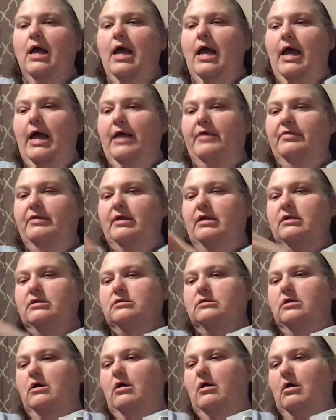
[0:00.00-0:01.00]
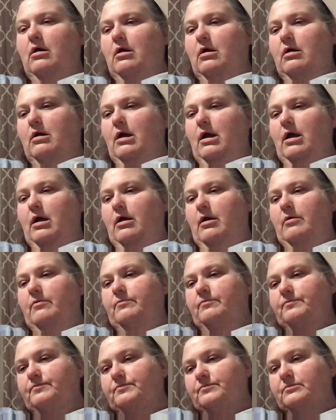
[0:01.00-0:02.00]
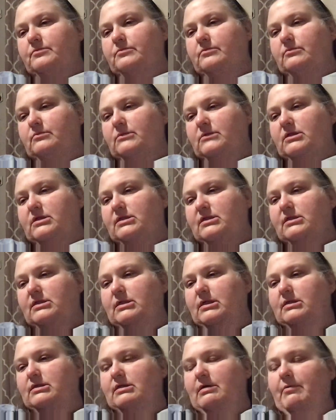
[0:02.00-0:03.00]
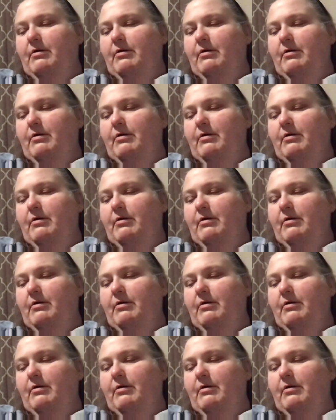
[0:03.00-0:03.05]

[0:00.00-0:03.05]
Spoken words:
And these are, some